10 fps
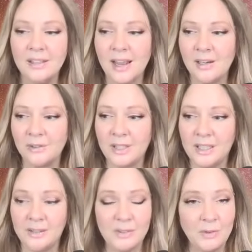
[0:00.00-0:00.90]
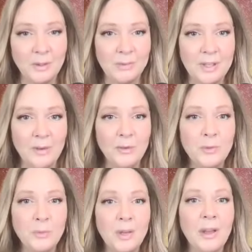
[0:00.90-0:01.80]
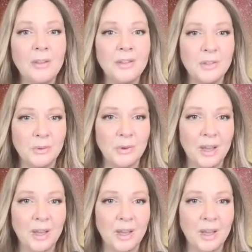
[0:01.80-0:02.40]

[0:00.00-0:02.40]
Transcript: not only gifts for themselves, but others who